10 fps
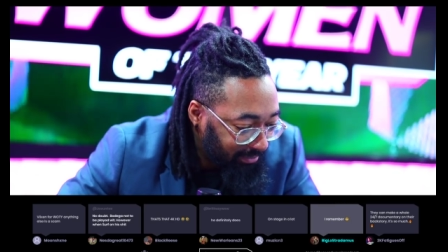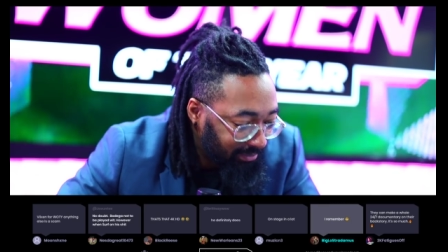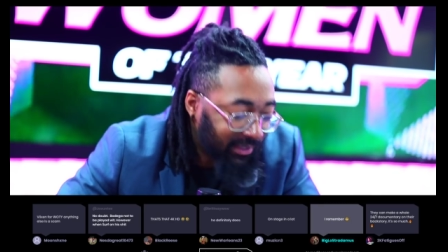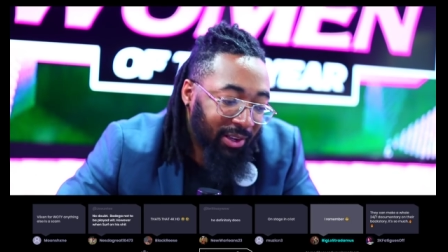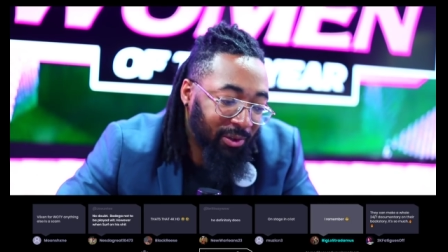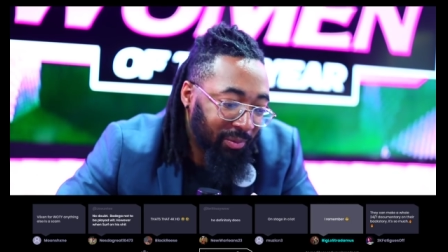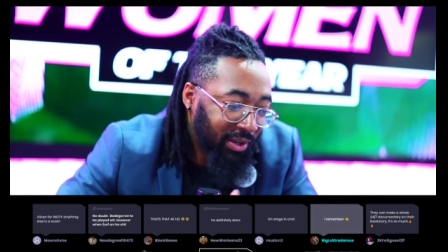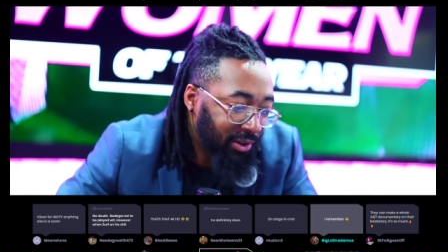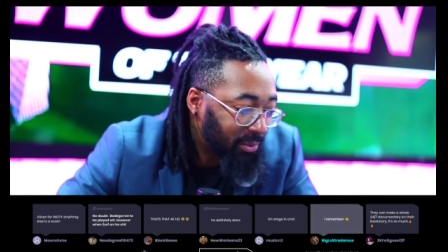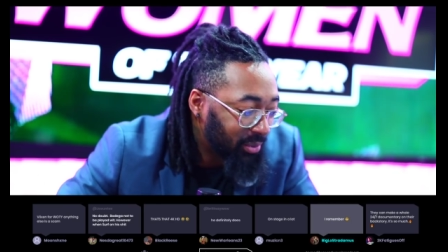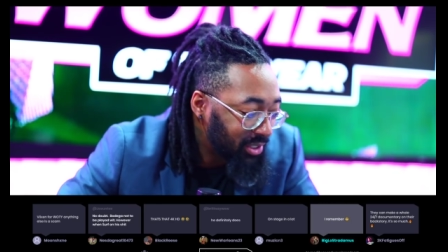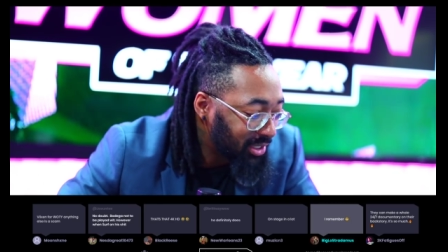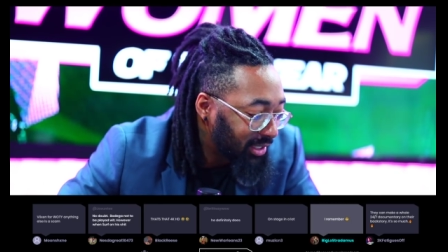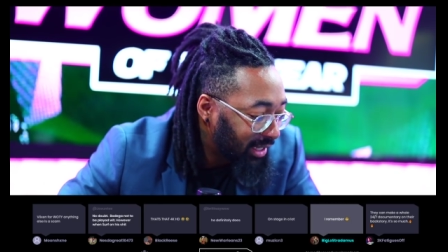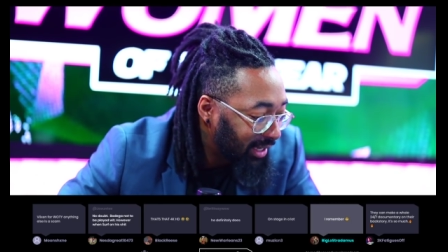Thank you, Big Low.
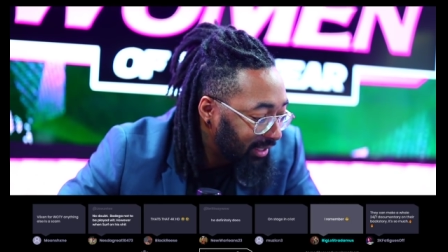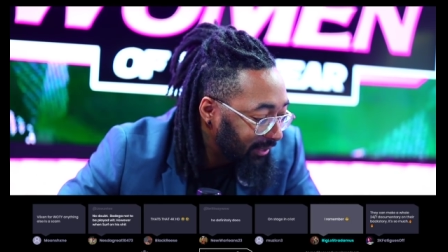Appreciate that.